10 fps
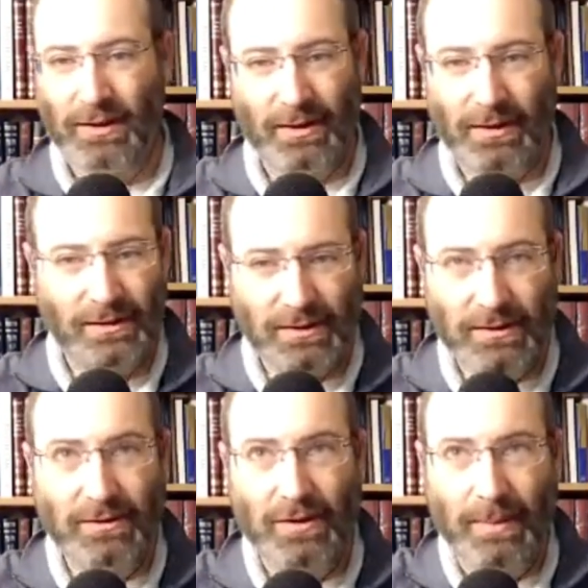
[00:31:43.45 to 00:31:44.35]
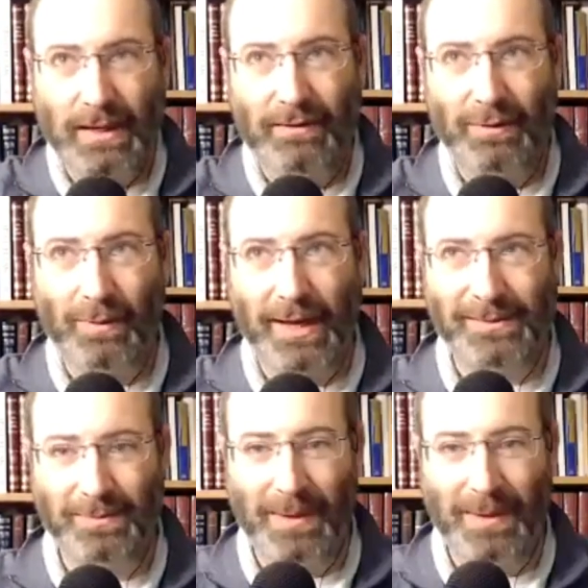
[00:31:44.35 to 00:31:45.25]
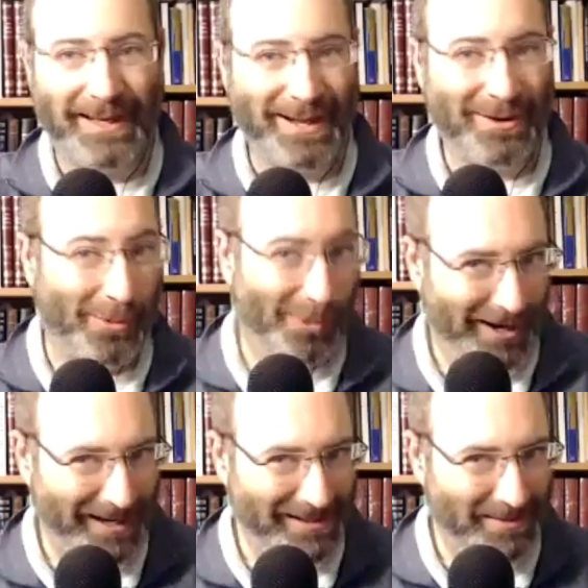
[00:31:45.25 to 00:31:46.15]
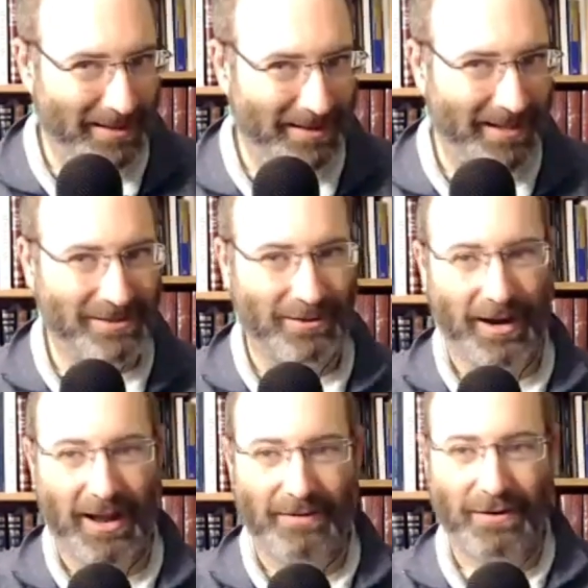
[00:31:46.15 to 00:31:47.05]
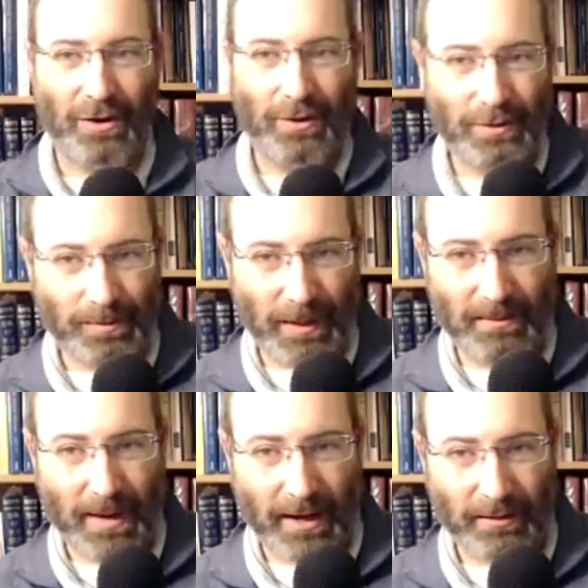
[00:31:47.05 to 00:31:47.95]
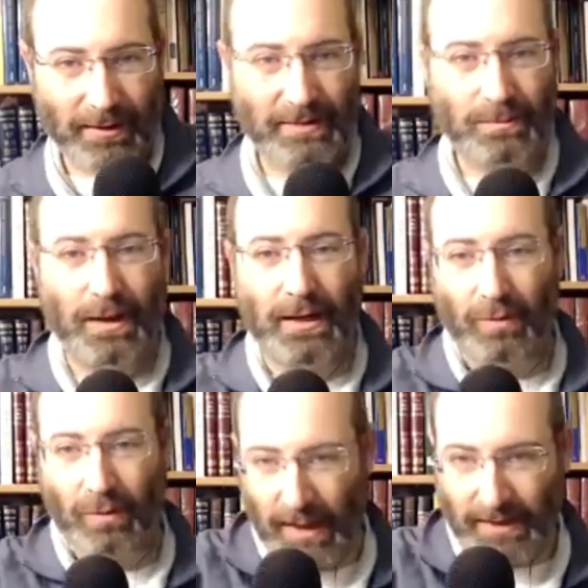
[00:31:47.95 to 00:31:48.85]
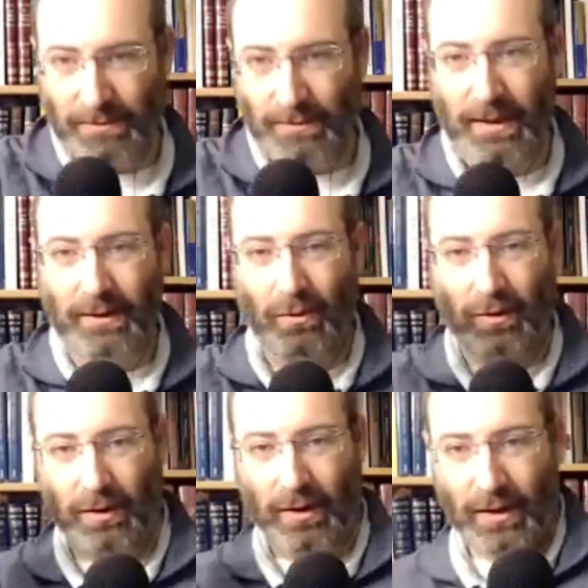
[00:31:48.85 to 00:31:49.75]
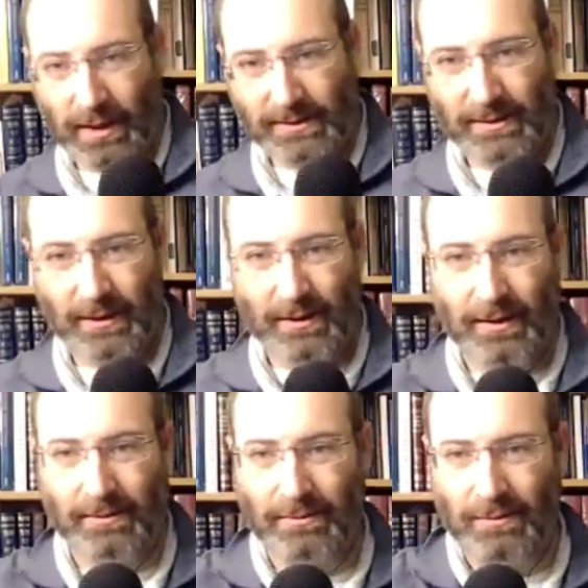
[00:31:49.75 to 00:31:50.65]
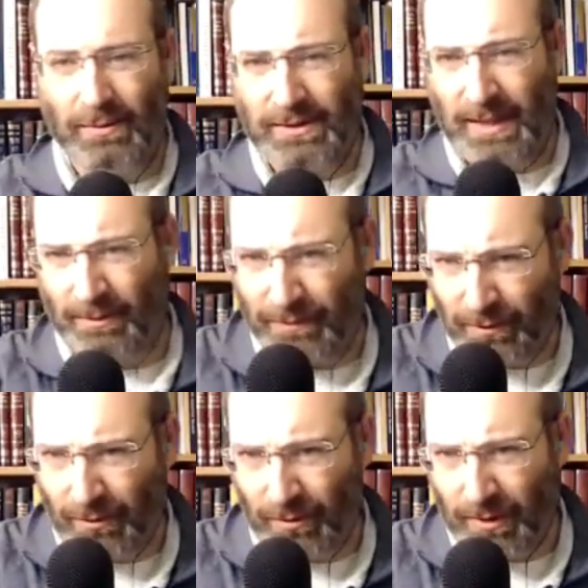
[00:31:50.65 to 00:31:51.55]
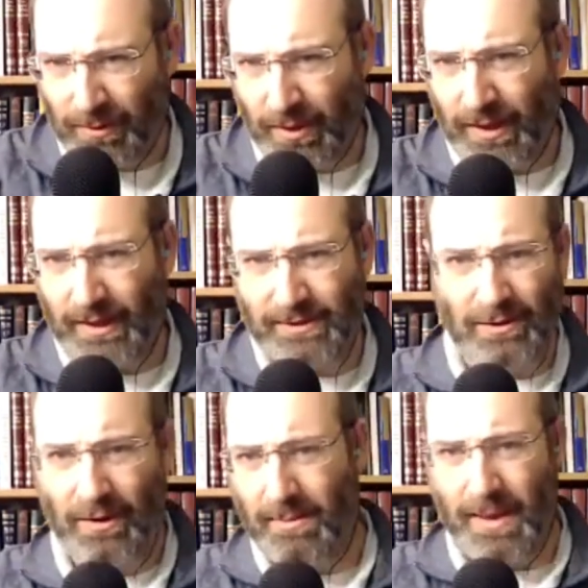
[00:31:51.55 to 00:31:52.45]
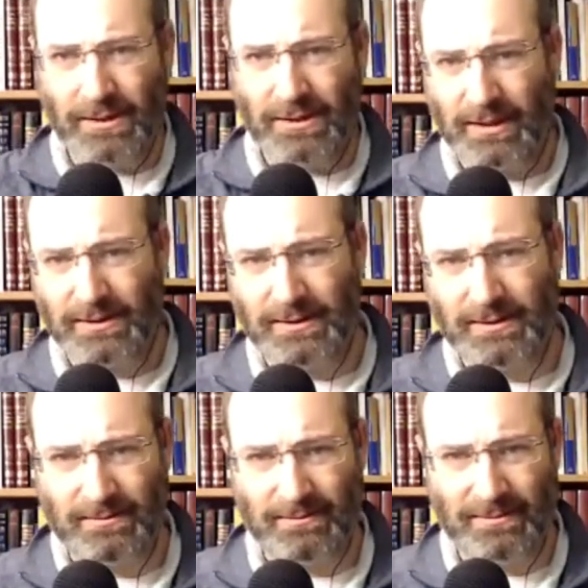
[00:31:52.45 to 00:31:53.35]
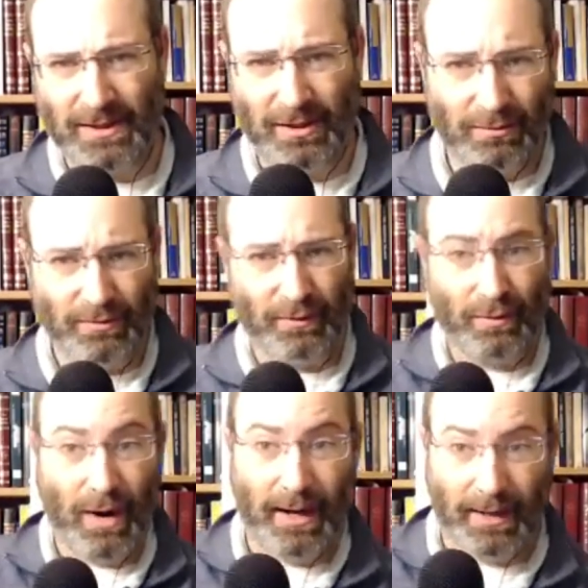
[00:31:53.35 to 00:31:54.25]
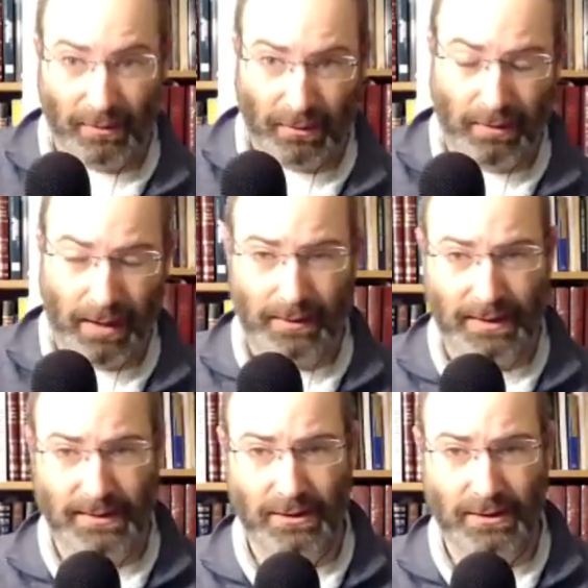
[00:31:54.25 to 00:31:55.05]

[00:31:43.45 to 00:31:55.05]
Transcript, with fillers: There's so many different ways people can get organized about this, or have who's bringing the bottle this week or next week, or is there a, what type of food are we bringing? So I imagine it's a huge variety around these